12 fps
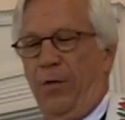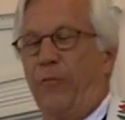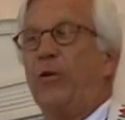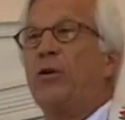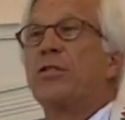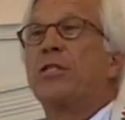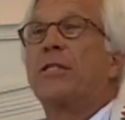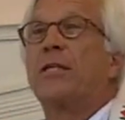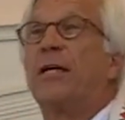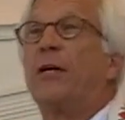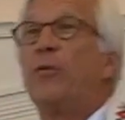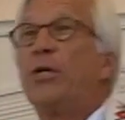First,
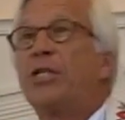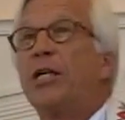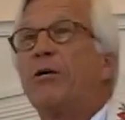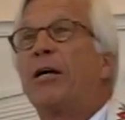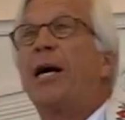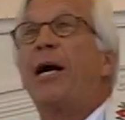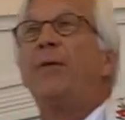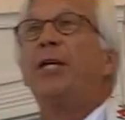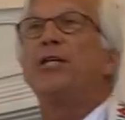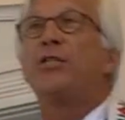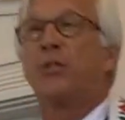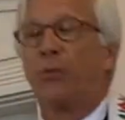we share a common
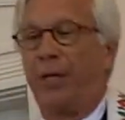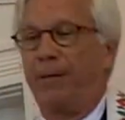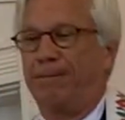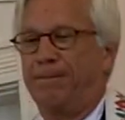history,